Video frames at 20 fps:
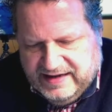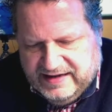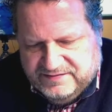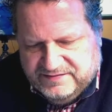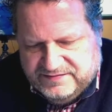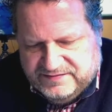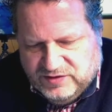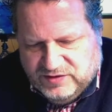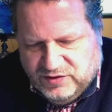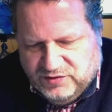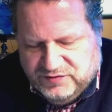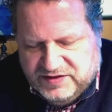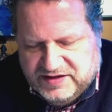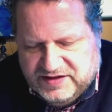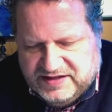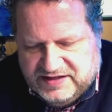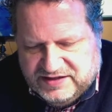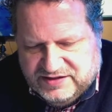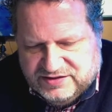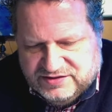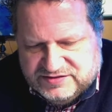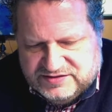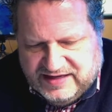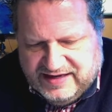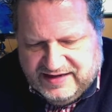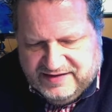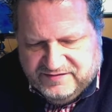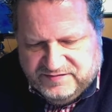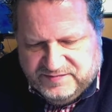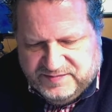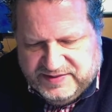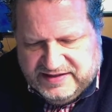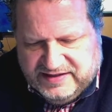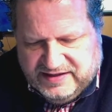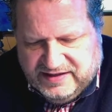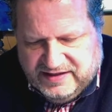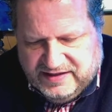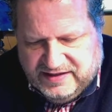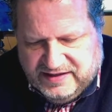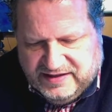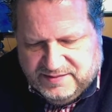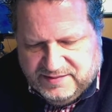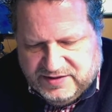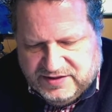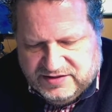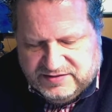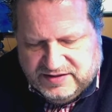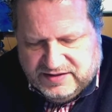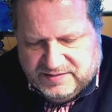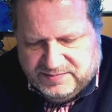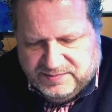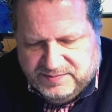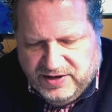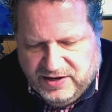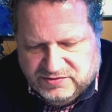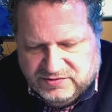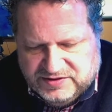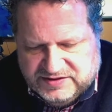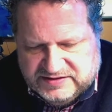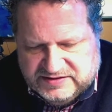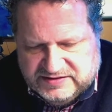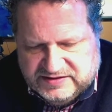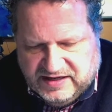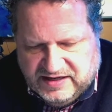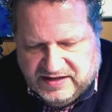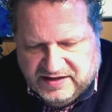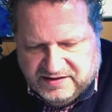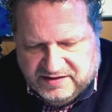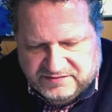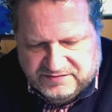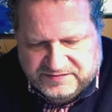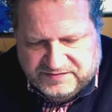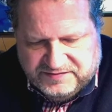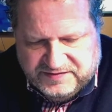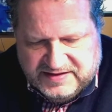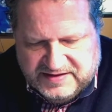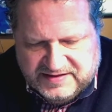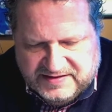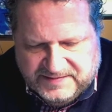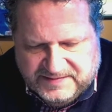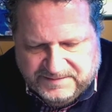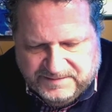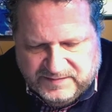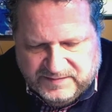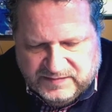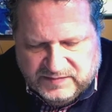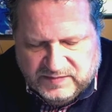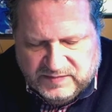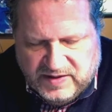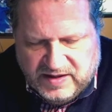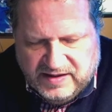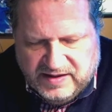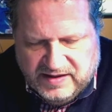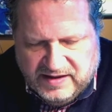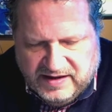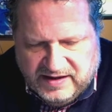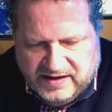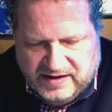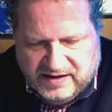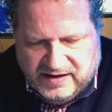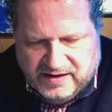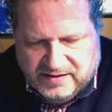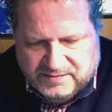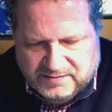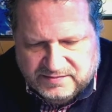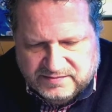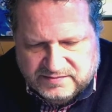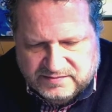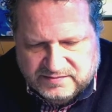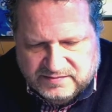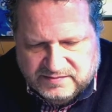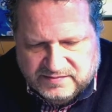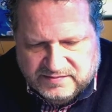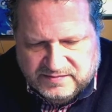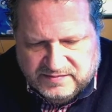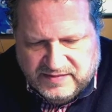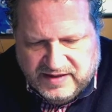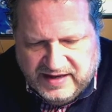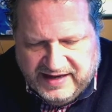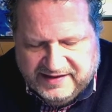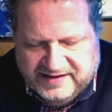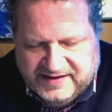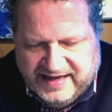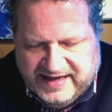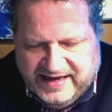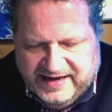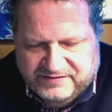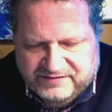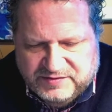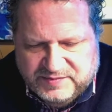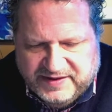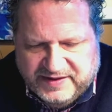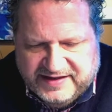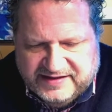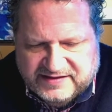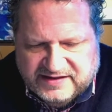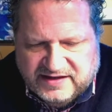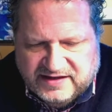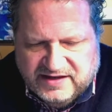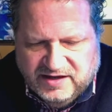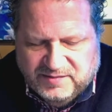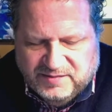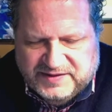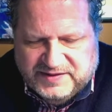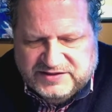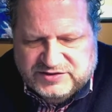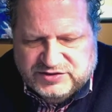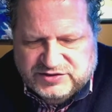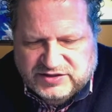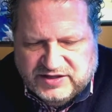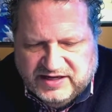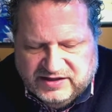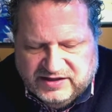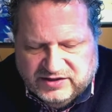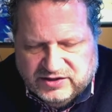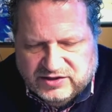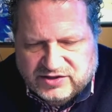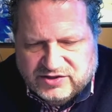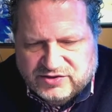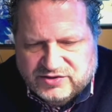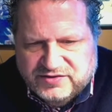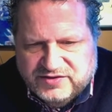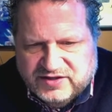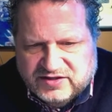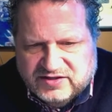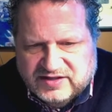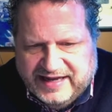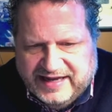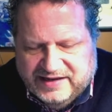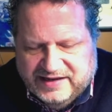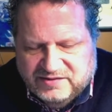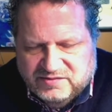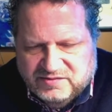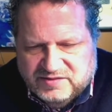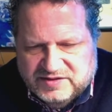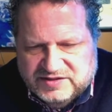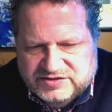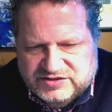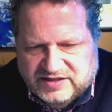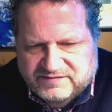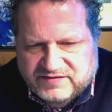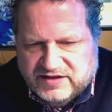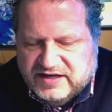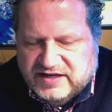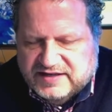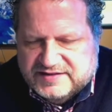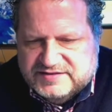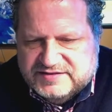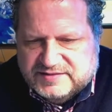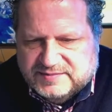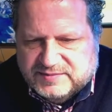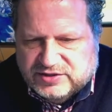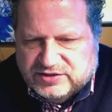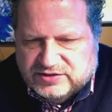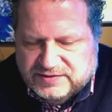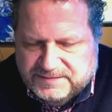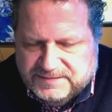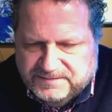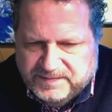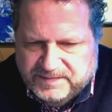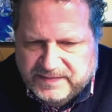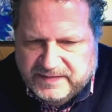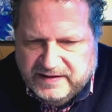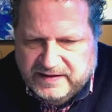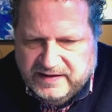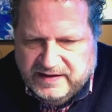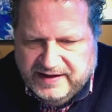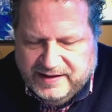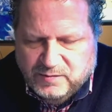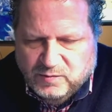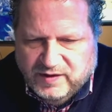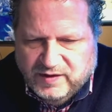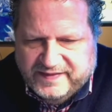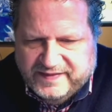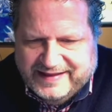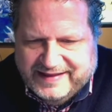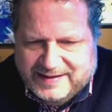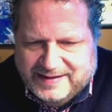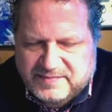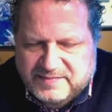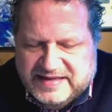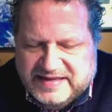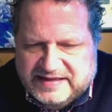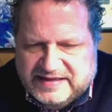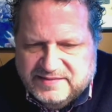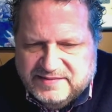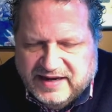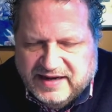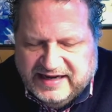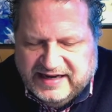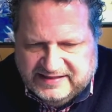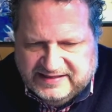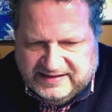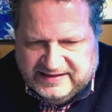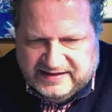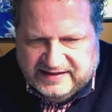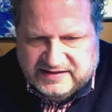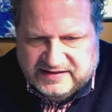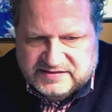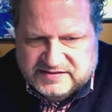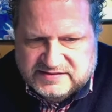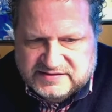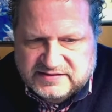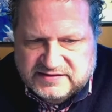over the years I've become a proponent of I think everybody in the company should learn the language of the customer and what they mean by things.